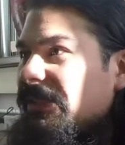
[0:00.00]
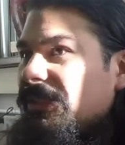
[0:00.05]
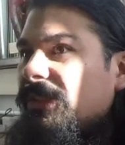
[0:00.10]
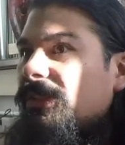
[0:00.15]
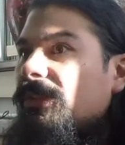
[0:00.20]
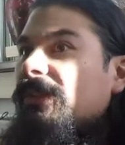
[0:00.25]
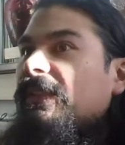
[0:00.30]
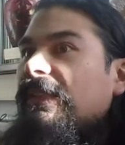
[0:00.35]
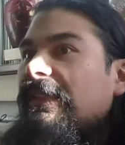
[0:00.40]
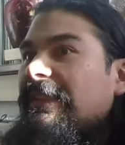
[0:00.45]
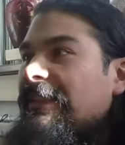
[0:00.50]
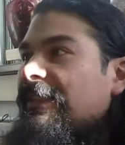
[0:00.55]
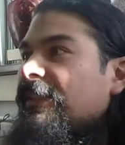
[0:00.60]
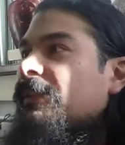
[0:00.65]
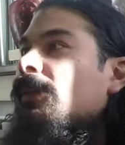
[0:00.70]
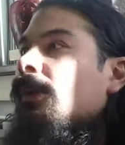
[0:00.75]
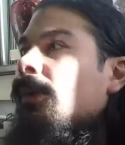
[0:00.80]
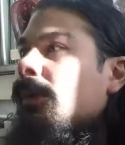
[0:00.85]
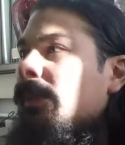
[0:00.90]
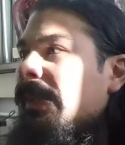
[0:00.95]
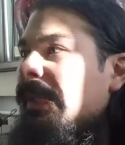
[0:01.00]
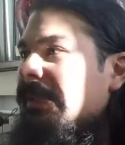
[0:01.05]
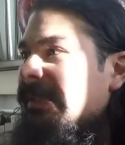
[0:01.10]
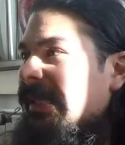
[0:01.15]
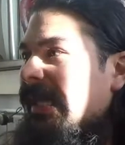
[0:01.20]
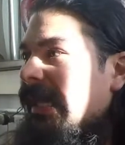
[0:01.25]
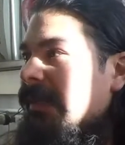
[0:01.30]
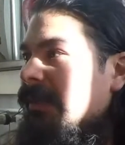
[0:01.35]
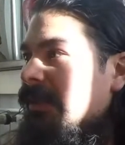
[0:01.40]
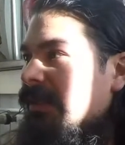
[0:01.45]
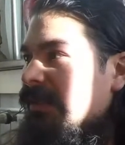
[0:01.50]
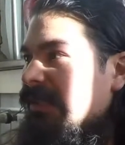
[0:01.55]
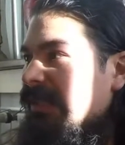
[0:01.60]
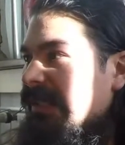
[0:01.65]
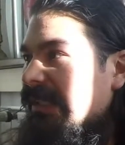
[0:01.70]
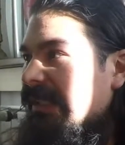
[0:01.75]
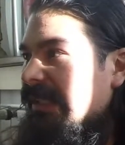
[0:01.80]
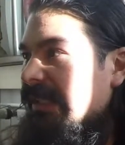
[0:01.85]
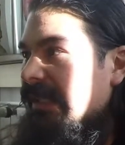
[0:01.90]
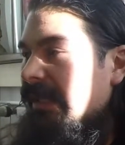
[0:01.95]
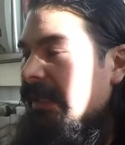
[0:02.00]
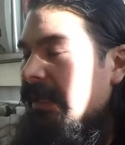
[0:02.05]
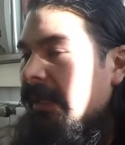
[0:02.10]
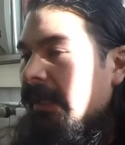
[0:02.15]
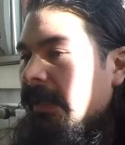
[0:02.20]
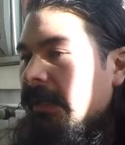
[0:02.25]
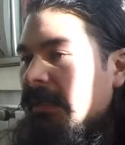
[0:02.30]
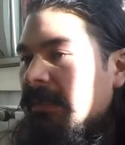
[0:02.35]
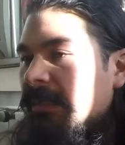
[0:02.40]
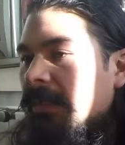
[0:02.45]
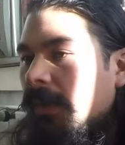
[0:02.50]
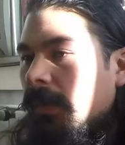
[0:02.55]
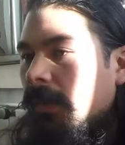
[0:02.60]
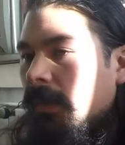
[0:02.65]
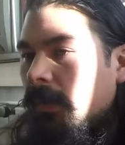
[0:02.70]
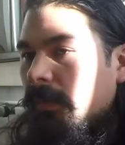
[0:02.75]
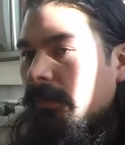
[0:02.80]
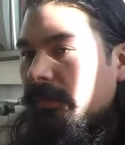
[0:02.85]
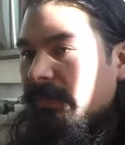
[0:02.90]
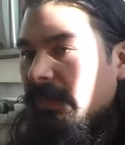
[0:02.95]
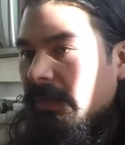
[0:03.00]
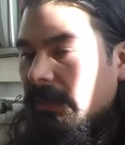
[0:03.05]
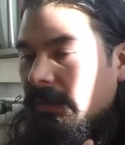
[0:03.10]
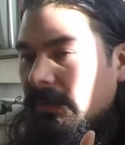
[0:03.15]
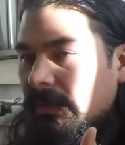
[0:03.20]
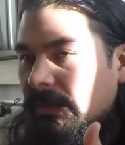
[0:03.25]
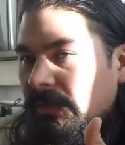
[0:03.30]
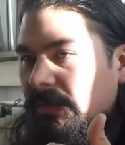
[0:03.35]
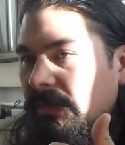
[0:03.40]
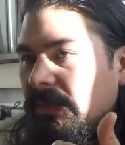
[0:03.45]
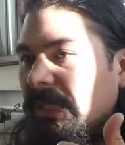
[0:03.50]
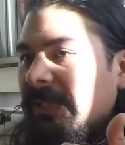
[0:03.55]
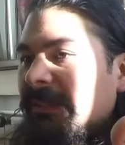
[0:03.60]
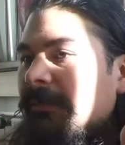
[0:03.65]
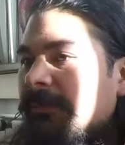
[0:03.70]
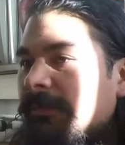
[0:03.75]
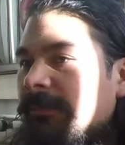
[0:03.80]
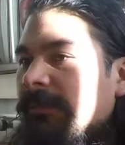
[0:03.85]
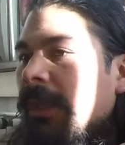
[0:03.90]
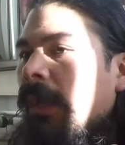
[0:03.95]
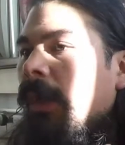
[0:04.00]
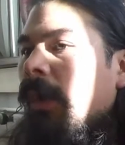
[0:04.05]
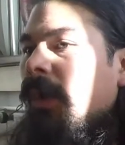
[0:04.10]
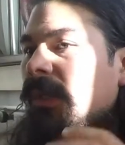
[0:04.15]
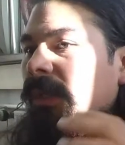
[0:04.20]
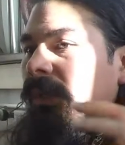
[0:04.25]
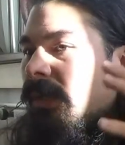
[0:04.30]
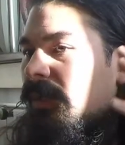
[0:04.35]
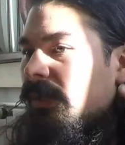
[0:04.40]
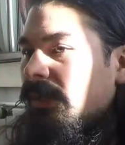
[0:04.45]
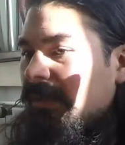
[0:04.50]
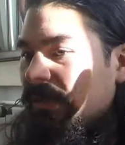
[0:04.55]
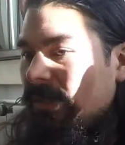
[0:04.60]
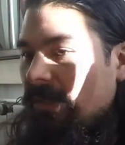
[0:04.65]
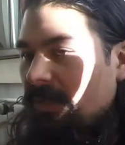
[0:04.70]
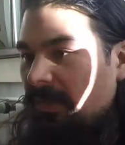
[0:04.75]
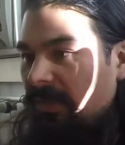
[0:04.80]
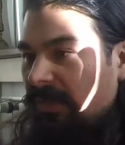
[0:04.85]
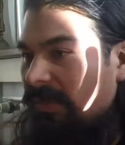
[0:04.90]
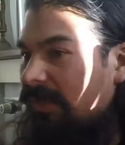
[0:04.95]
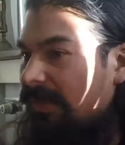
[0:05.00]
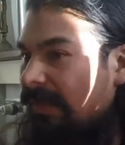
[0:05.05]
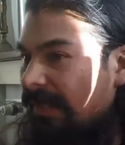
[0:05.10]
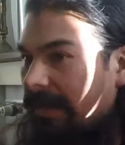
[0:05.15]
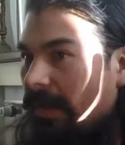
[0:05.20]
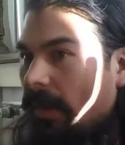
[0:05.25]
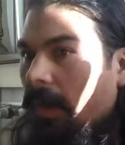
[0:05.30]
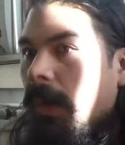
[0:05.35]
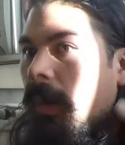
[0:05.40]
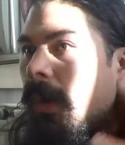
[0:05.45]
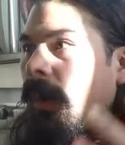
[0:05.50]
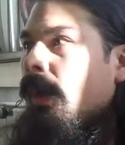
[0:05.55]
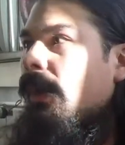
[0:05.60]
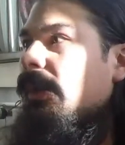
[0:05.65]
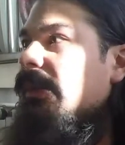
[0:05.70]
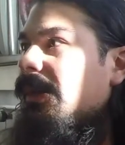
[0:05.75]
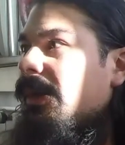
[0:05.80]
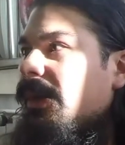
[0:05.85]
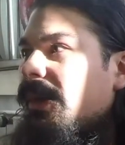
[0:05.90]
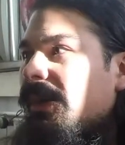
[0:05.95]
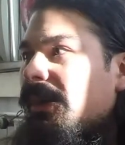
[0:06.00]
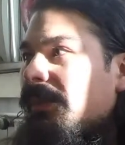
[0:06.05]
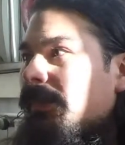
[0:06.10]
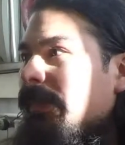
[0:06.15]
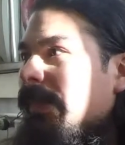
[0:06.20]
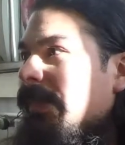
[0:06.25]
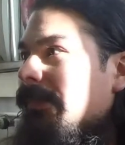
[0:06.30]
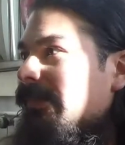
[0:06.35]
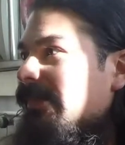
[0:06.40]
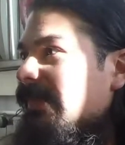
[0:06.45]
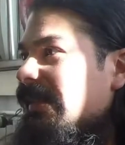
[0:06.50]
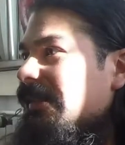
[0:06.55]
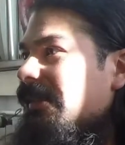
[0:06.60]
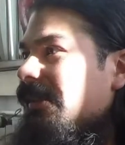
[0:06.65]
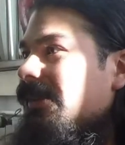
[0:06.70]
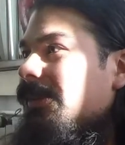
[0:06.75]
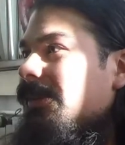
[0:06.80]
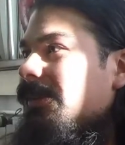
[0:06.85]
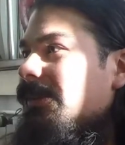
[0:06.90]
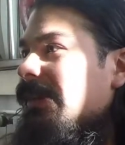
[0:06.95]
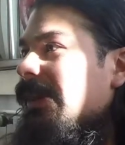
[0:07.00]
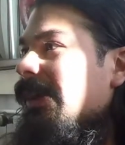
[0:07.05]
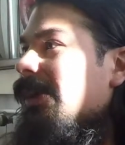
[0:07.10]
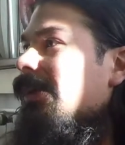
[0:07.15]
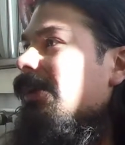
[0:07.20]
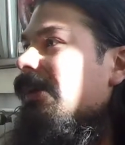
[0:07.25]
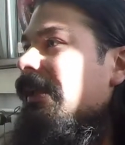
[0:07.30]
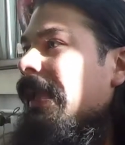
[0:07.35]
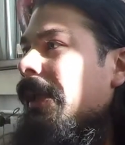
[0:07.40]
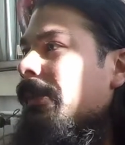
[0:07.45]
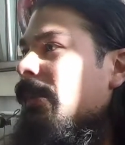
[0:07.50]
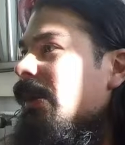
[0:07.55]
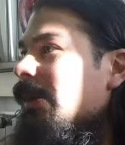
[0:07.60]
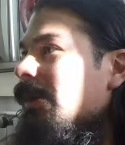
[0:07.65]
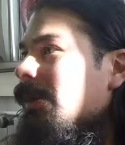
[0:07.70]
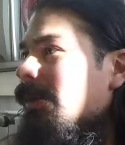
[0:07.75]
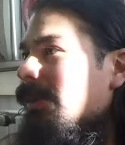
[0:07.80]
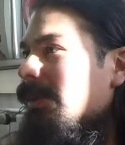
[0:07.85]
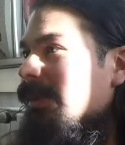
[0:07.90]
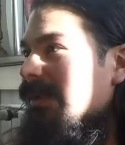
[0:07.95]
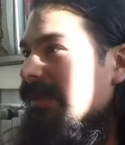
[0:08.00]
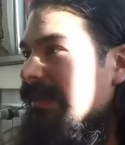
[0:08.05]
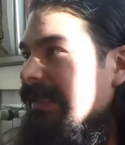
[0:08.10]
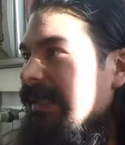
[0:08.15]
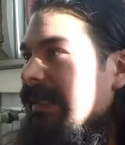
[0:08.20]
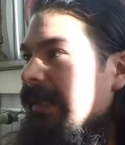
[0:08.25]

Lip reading: It uses so much energy. So in flow, you're using all your neurochemicals.